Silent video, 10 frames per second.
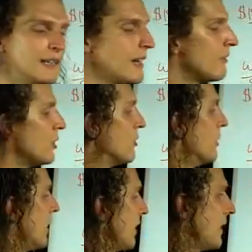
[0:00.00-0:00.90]
to give
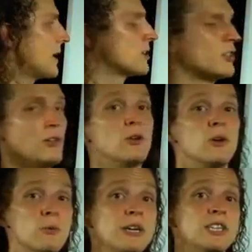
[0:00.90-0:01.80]
you links to,
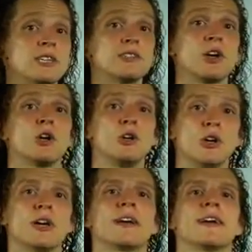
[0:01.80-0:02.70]
which is
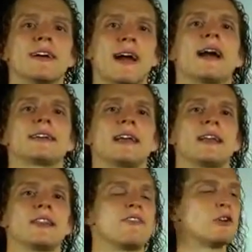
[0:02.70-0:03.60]
good content.
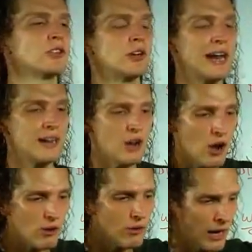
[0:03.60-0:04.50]
Folks, there ain't
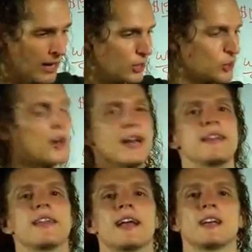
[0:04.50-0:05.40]
no
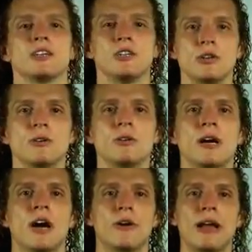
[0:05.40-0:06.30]
training that I could do
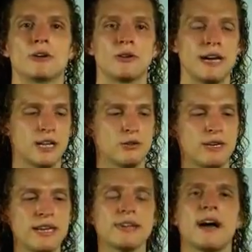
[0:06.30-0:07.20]
around creating
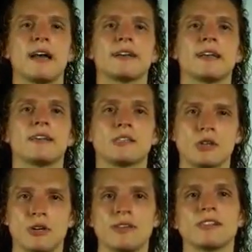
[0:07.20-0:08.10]
unique content that's
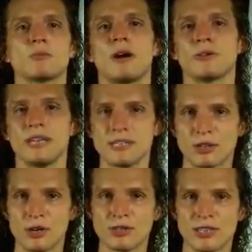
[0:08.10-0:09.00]
good, that's well
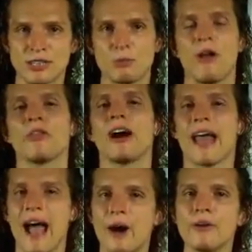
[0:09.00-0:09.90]
researched, that's well thought
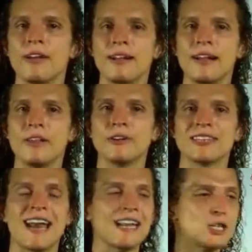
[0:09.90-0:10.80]
out. There
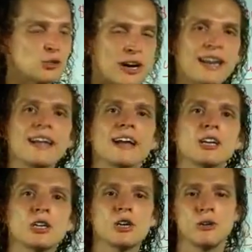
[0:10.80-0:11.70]
isn't any training I
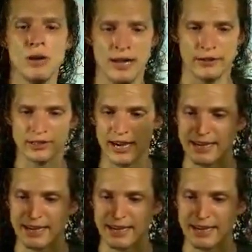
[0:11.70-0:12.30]
could do. There isn't